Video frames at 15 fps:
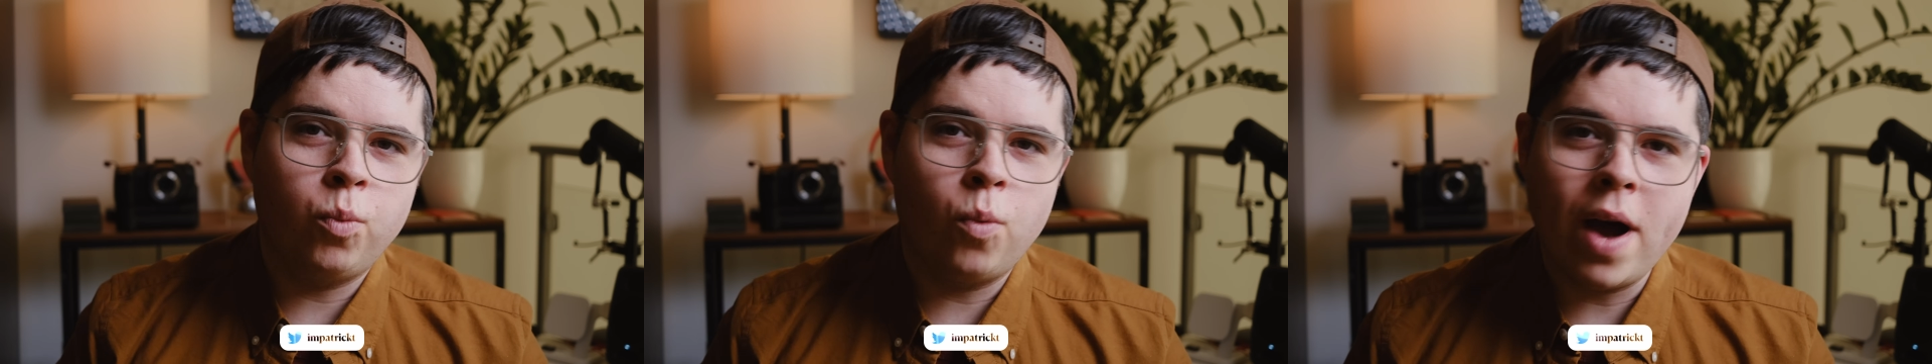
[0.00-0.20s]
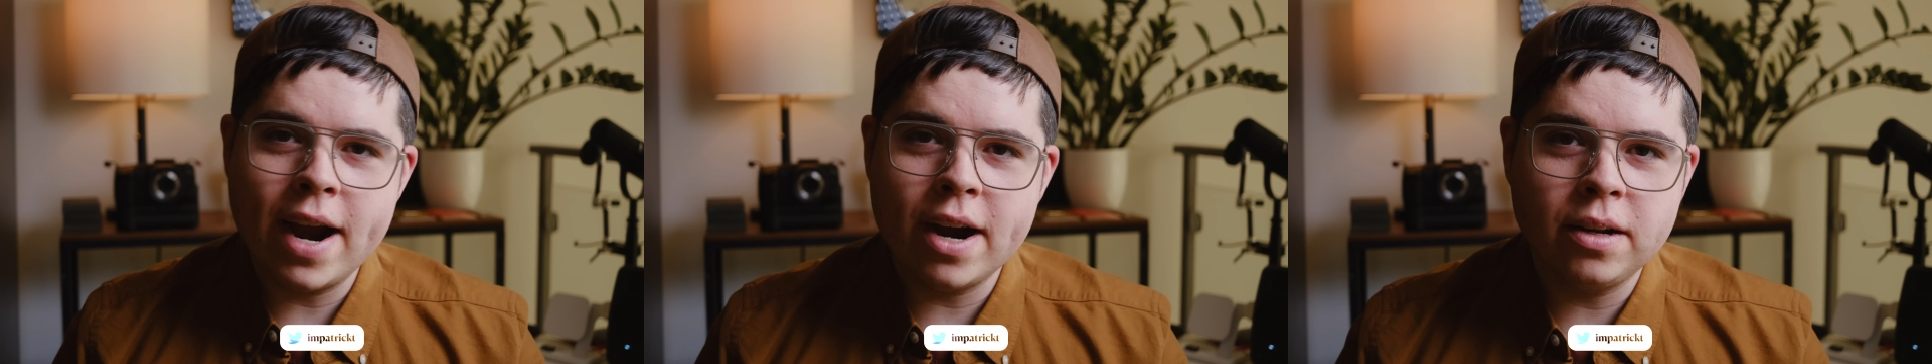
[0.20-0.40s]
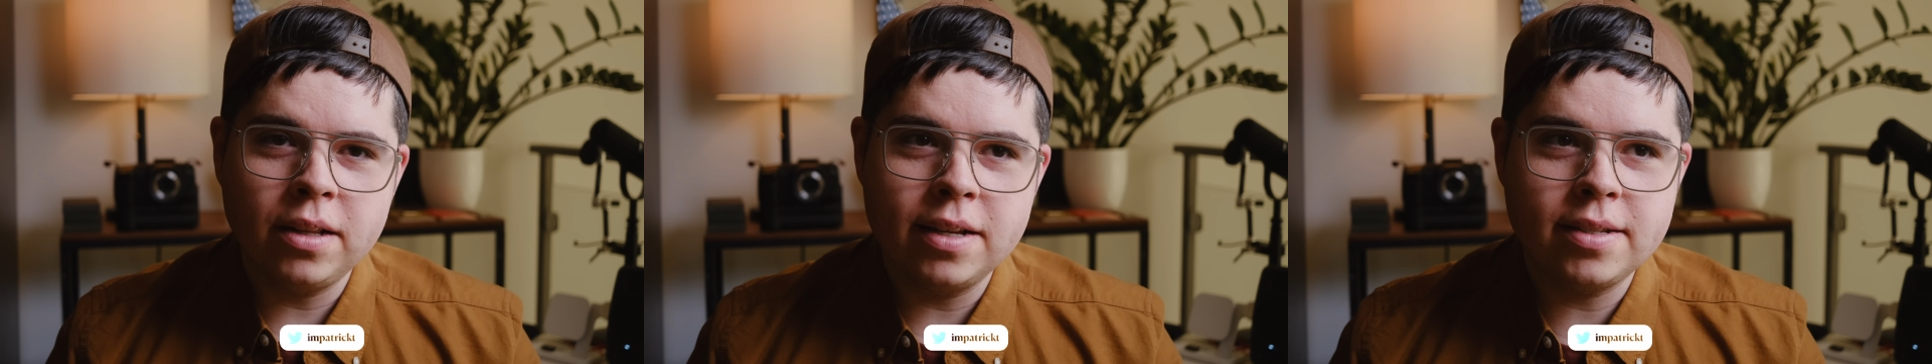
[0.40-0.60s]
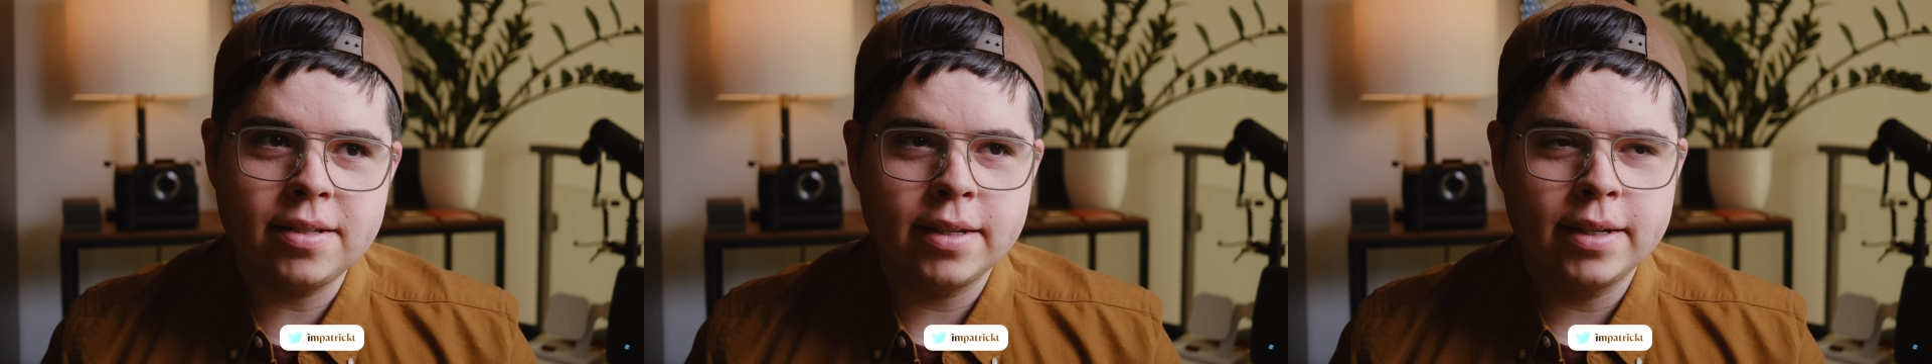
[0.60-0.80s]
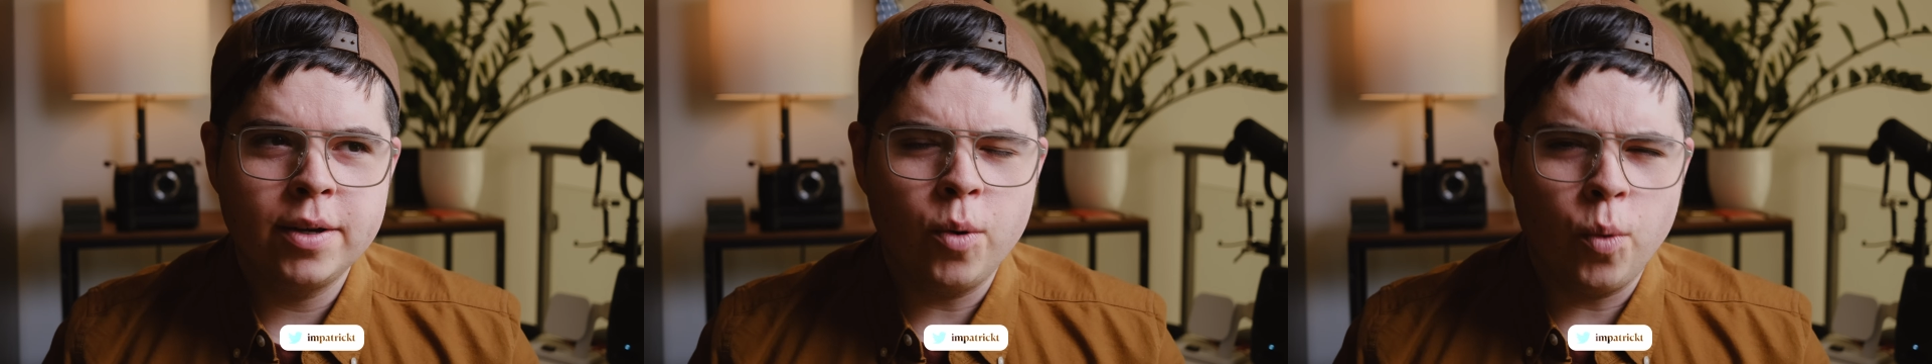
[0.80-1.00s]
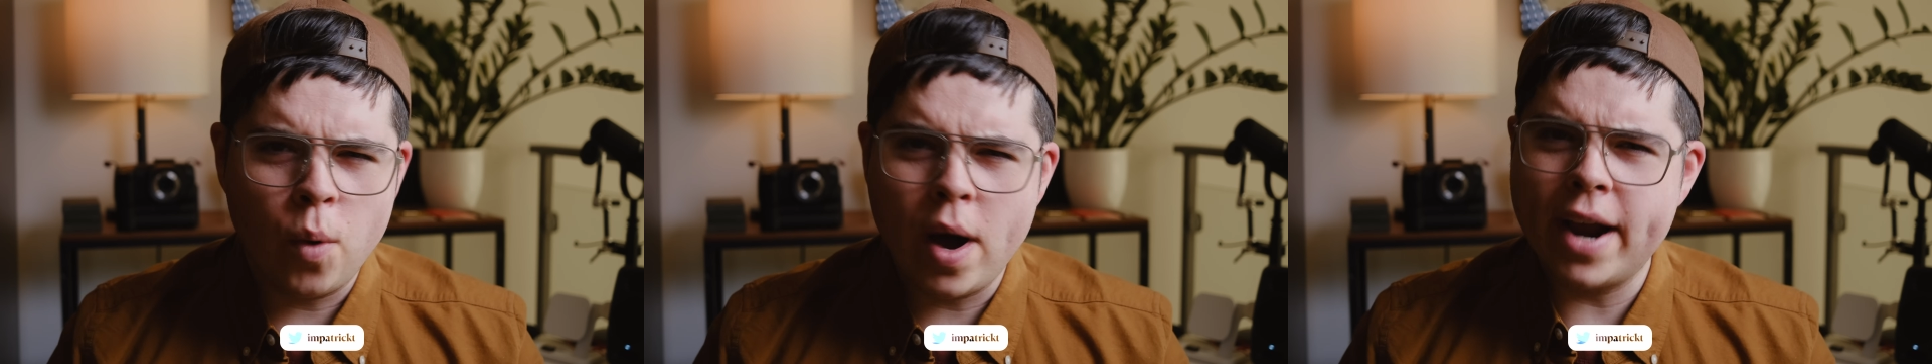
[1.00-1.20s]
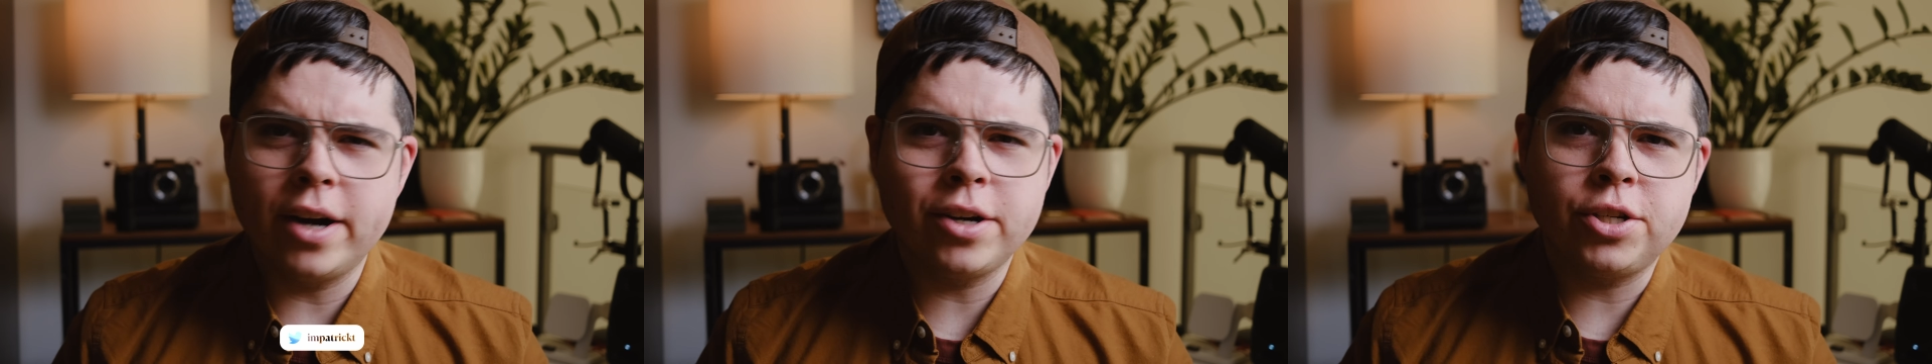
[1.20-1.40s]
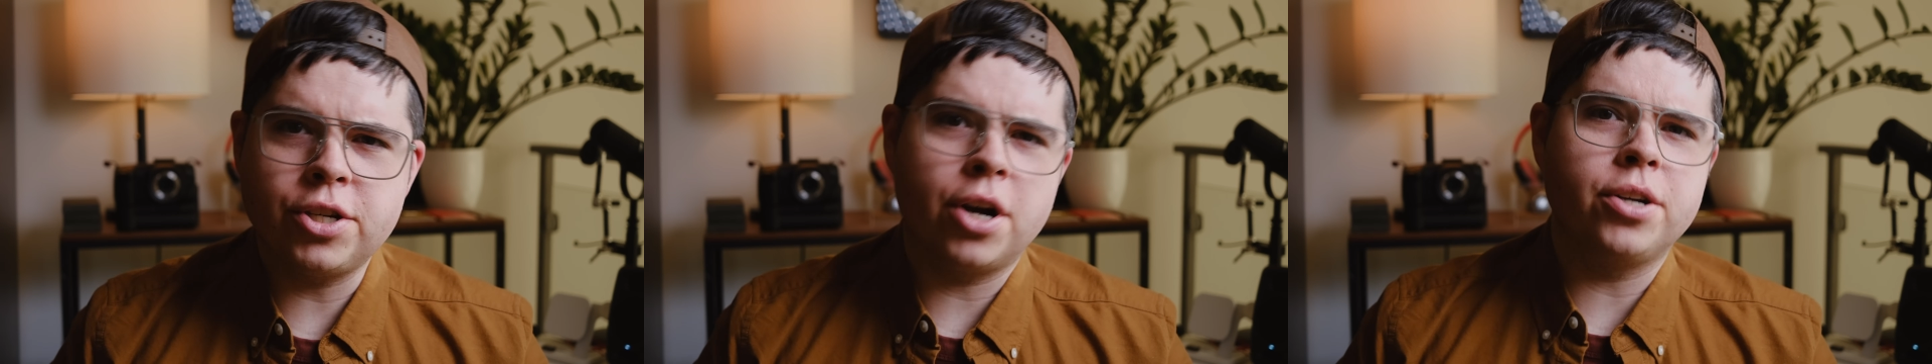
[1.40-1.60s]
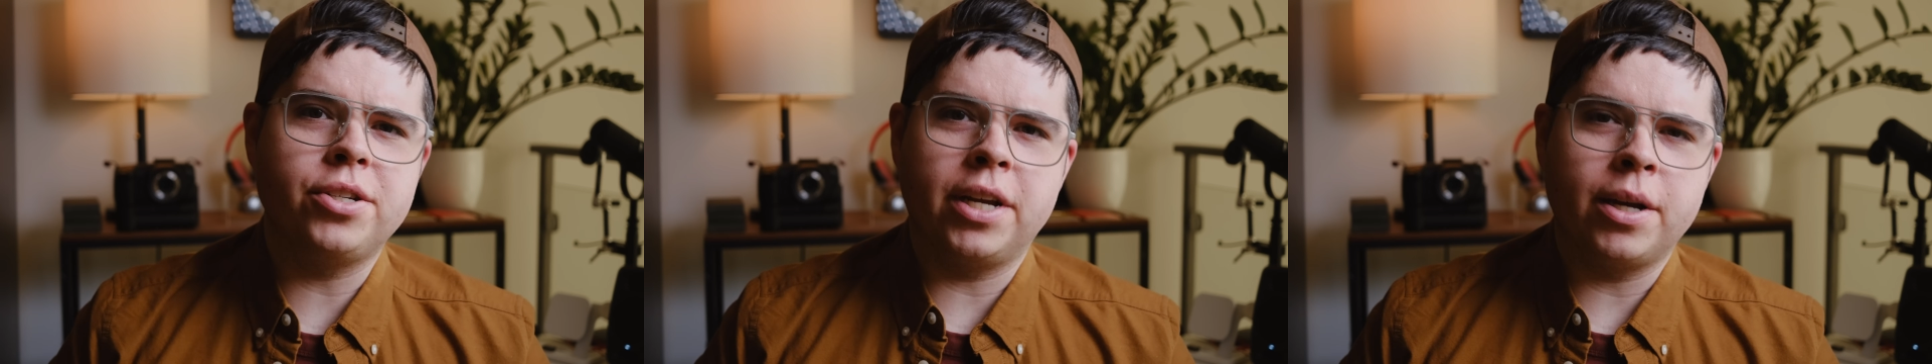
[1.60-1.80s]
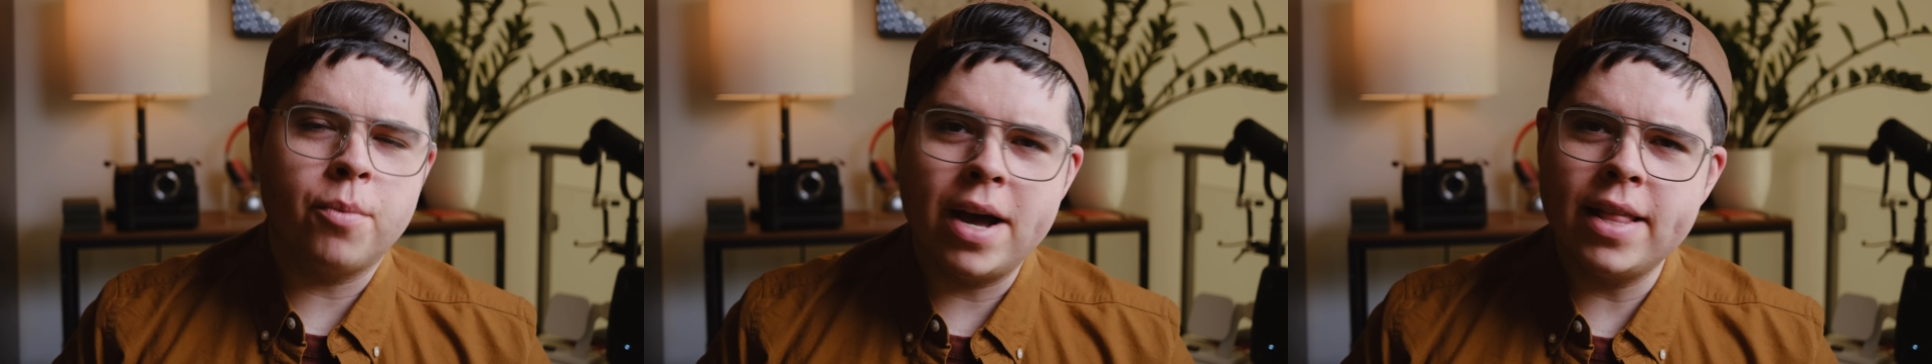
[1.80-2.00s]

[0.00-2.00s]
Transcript: wireless, wired charging.